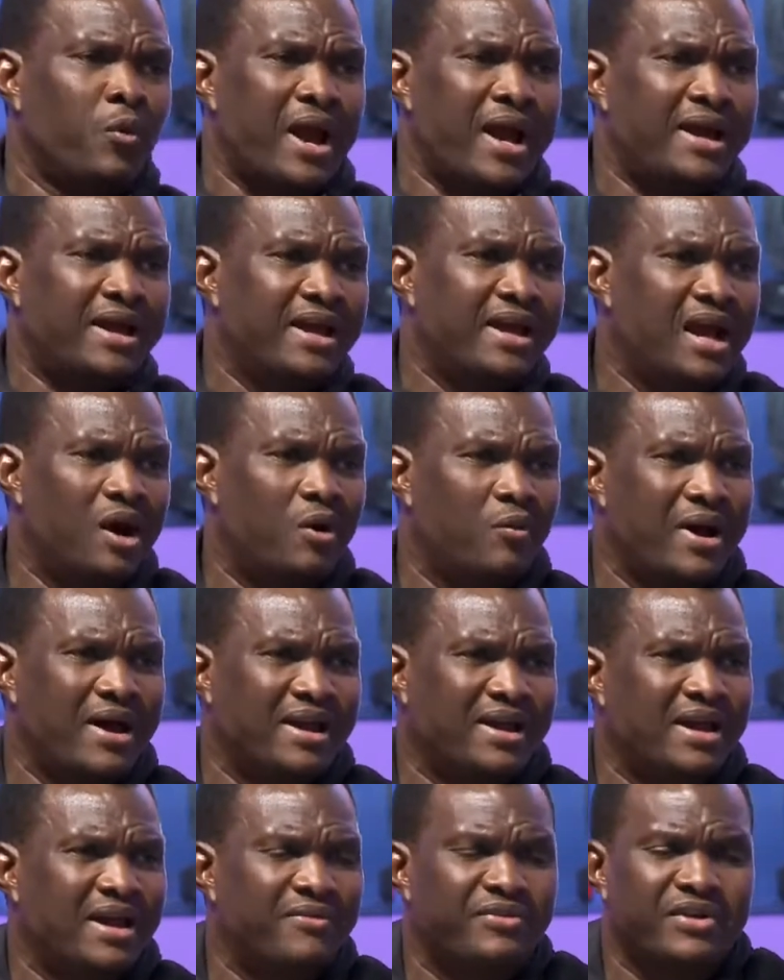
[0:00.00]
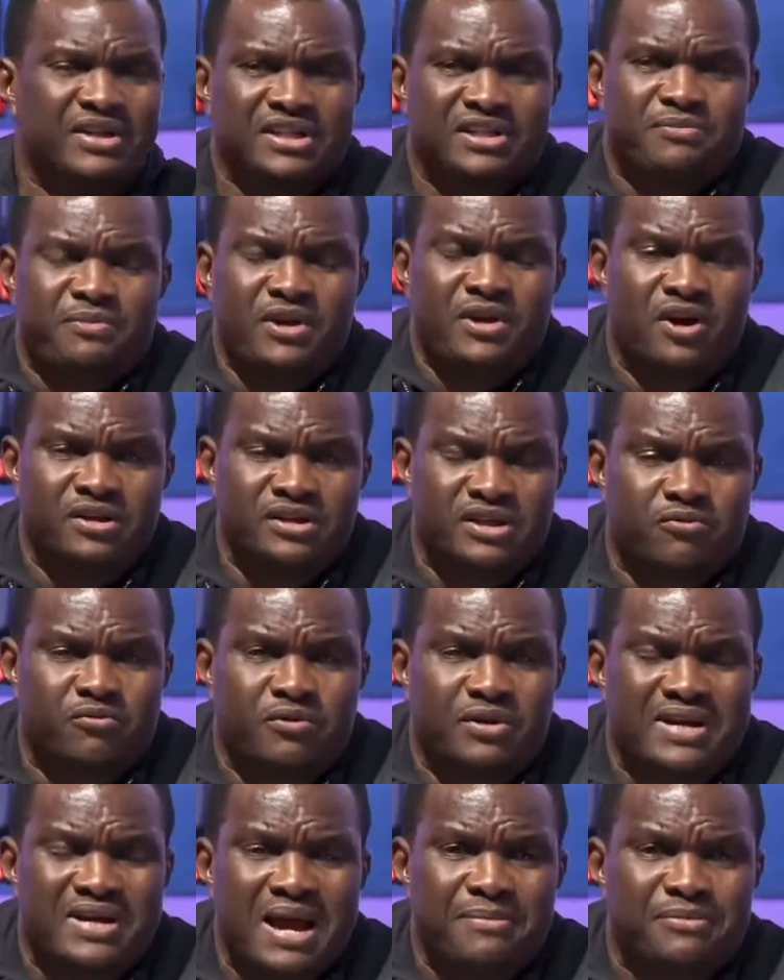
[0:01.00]
we're here, this is beyond the
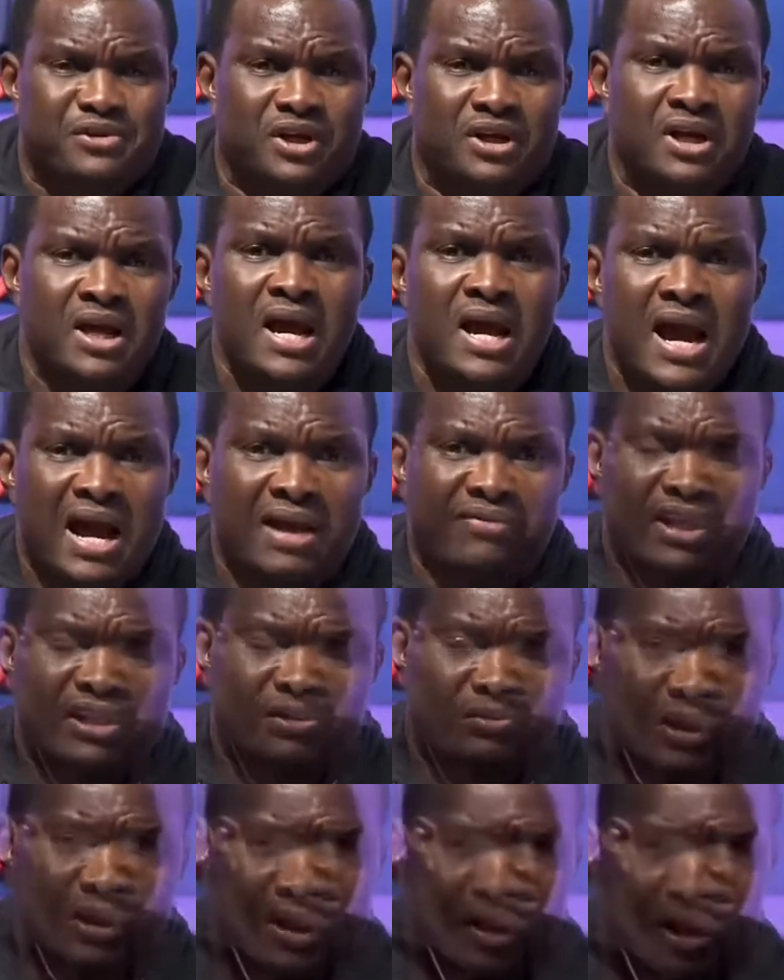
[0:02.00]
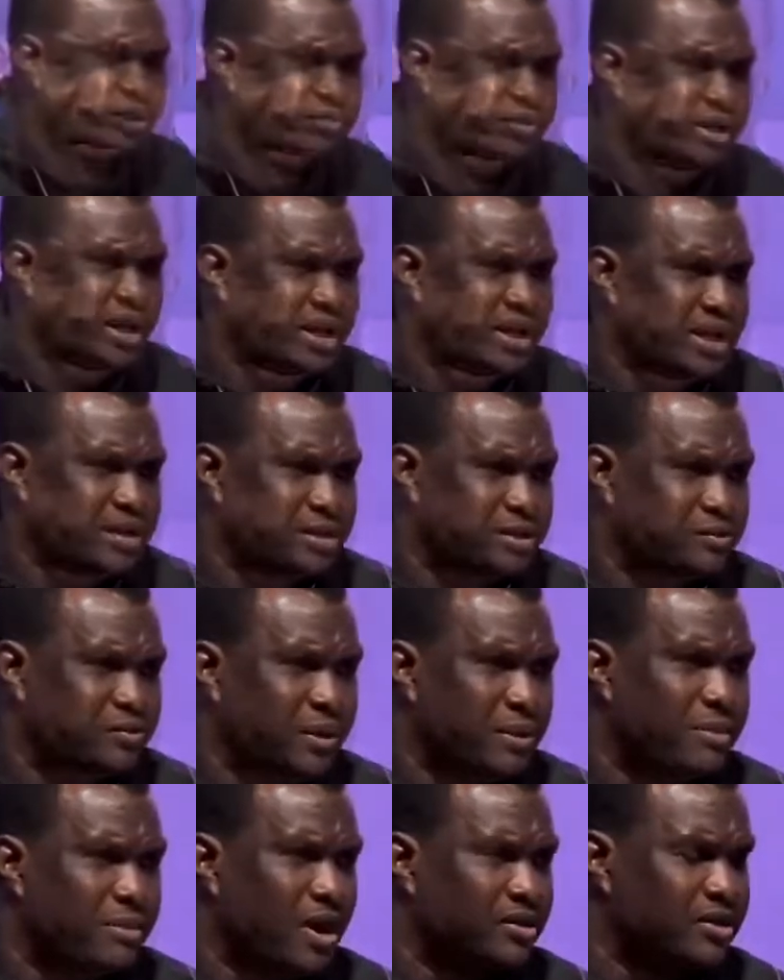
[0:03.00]
redemption, and there's really nothing I can
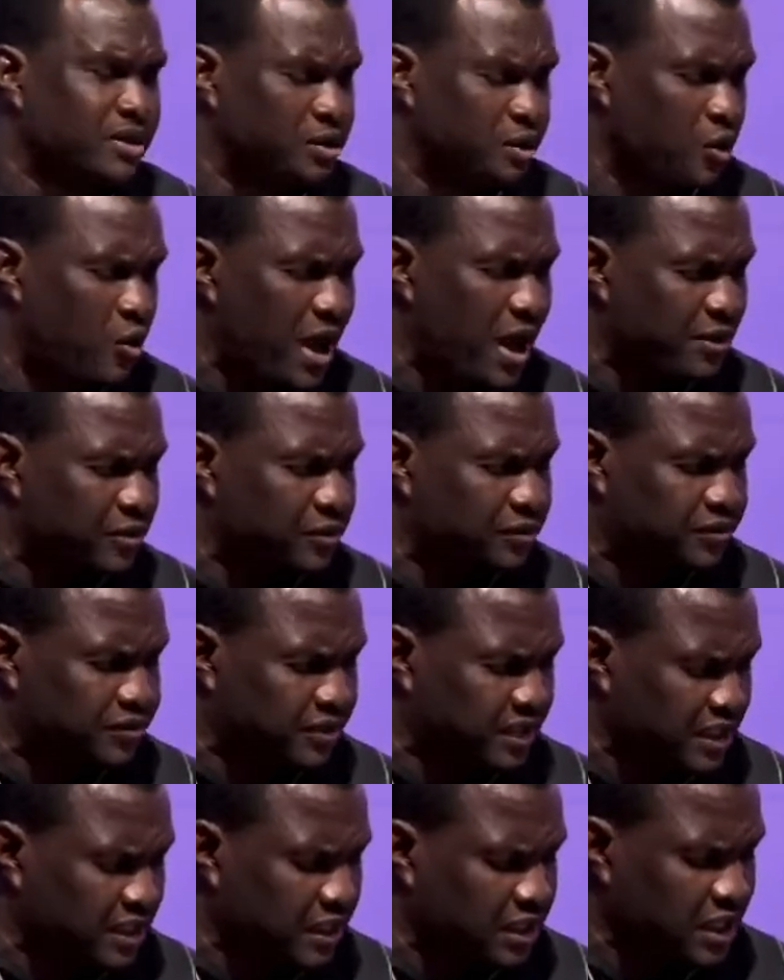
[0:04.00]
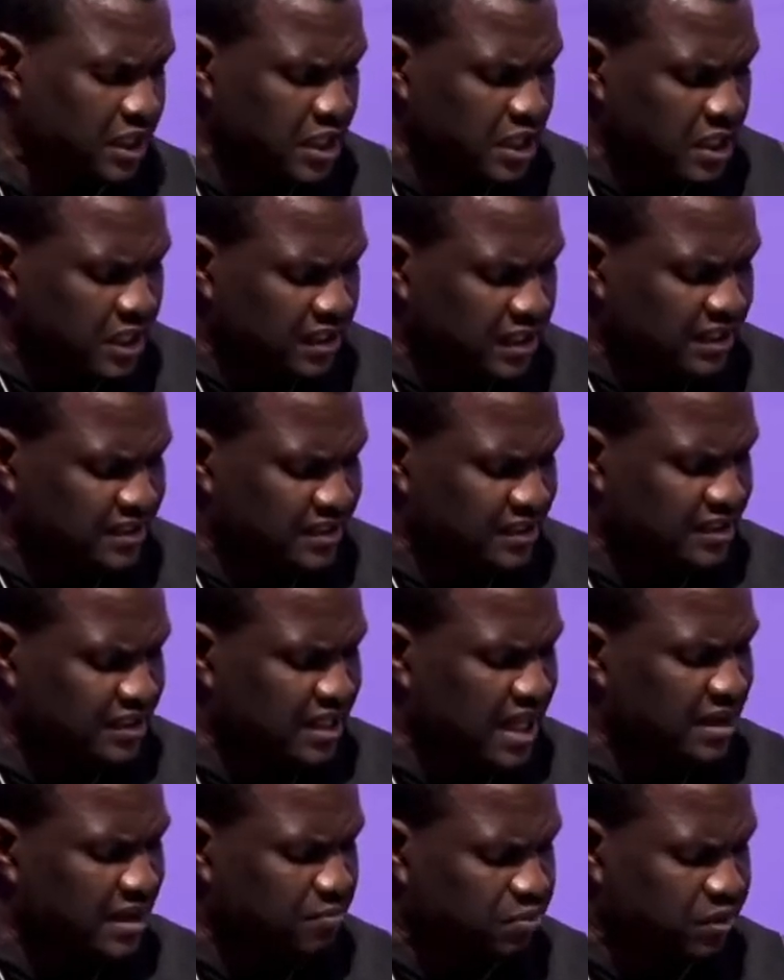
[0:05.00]
do about it. No, I don't think this
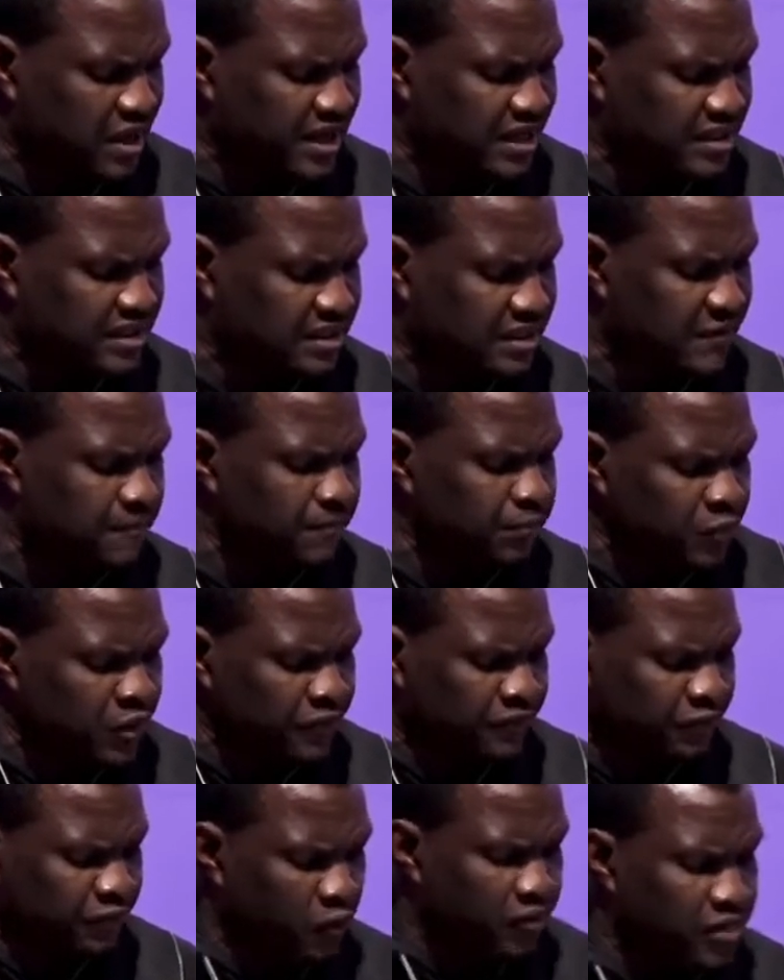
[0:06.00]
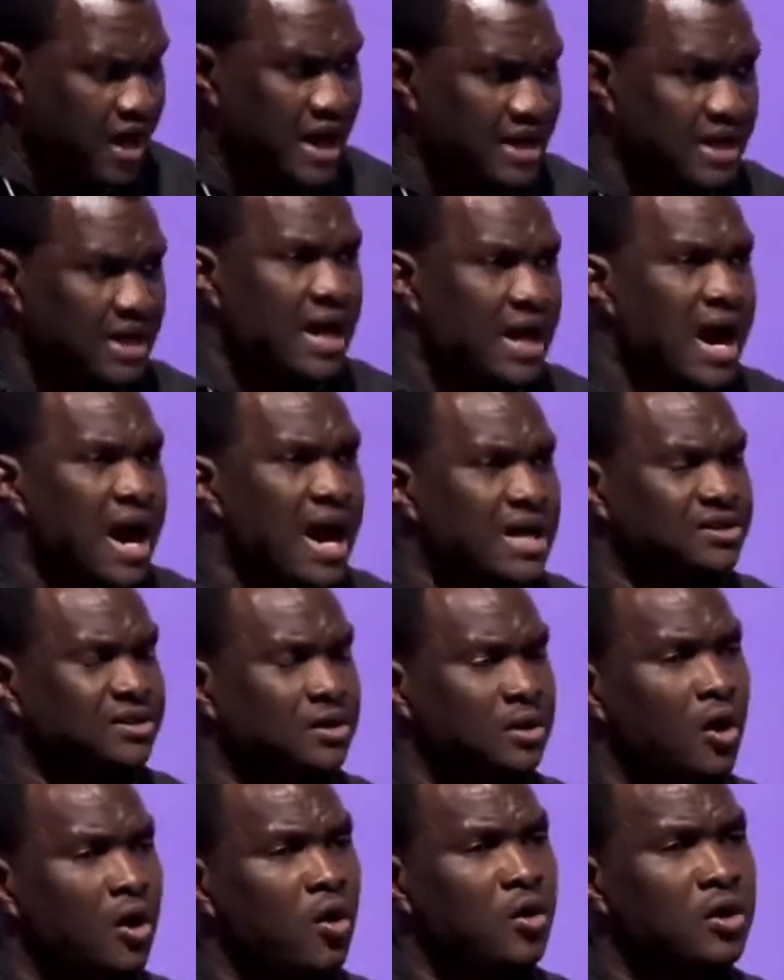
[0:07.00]
is that place for that.
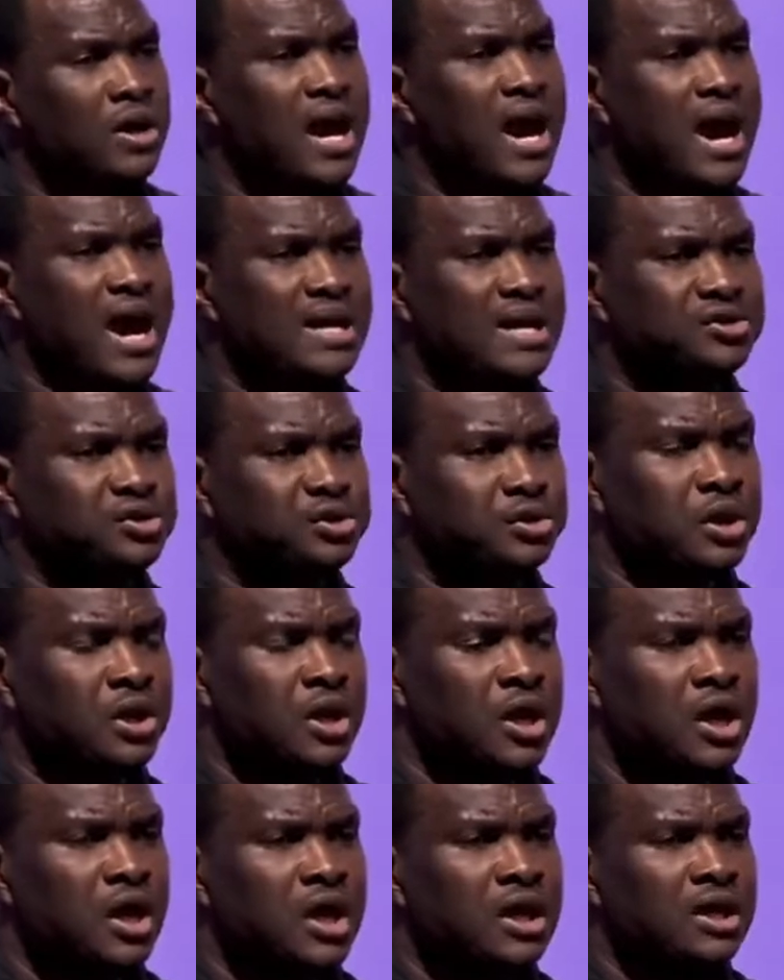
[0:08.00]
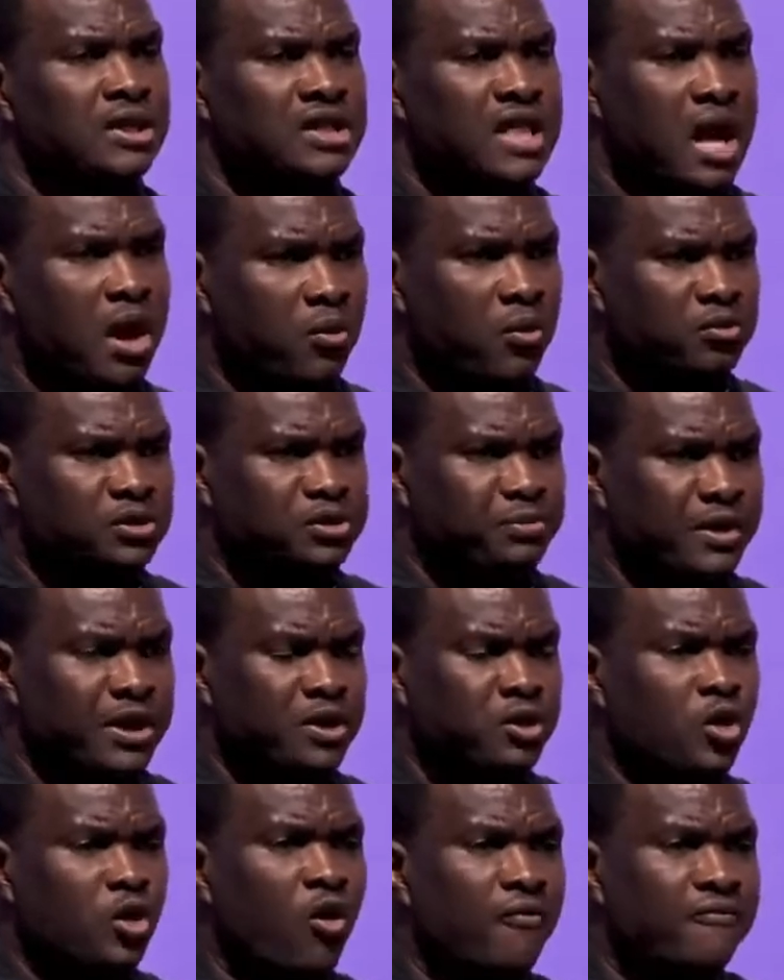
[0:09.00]
As long as there has
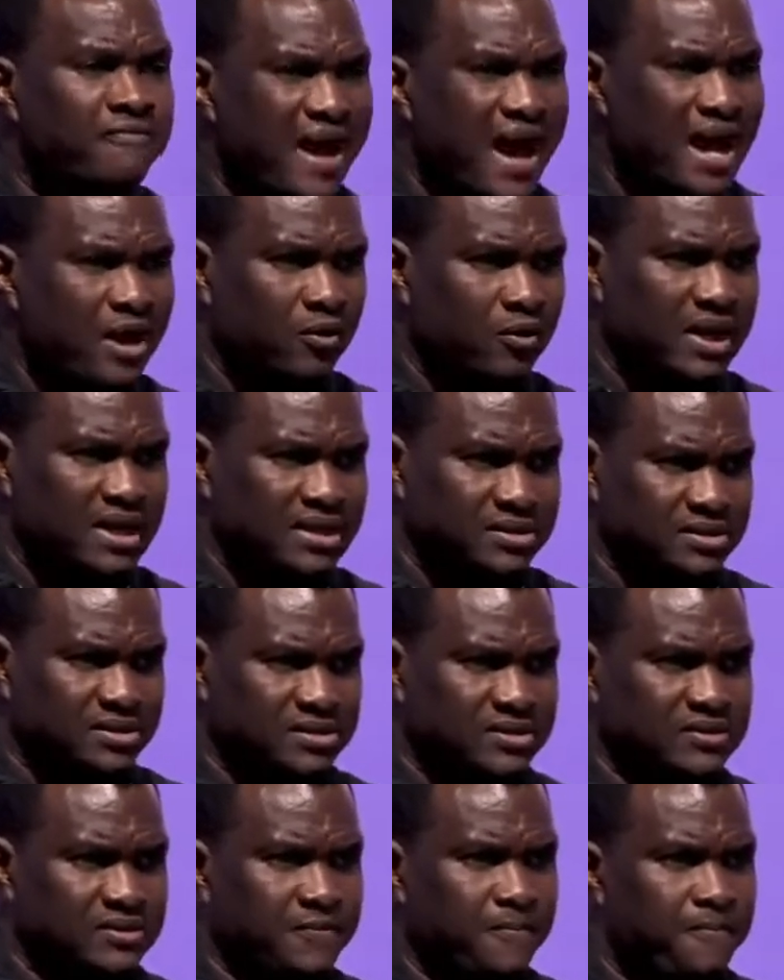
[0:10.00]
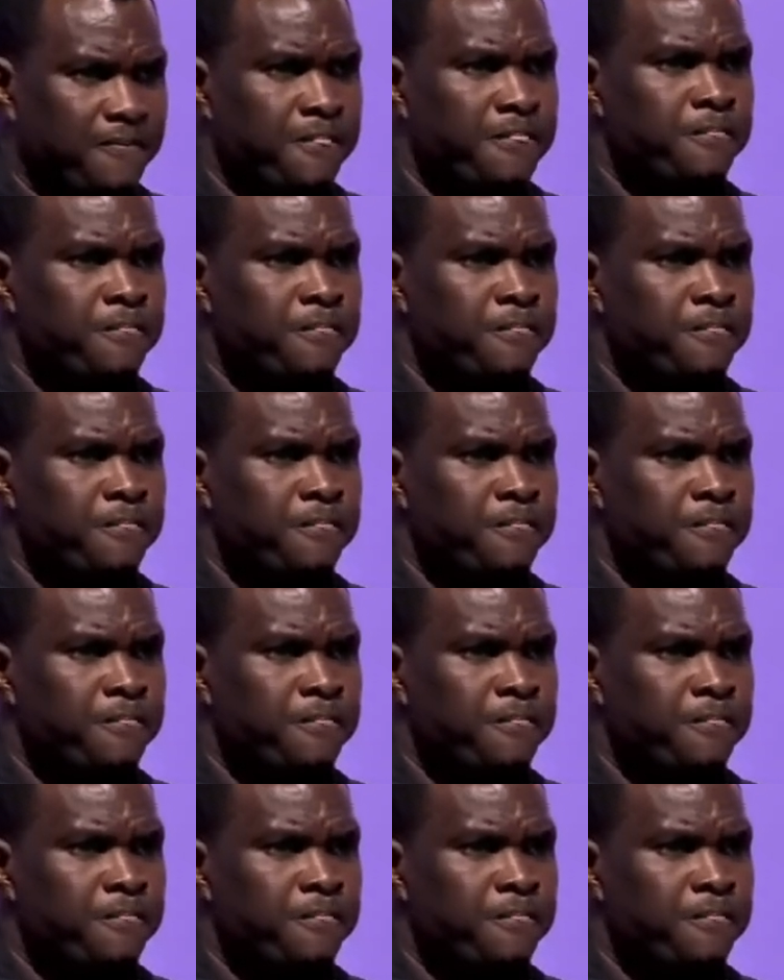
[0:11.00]
been no violence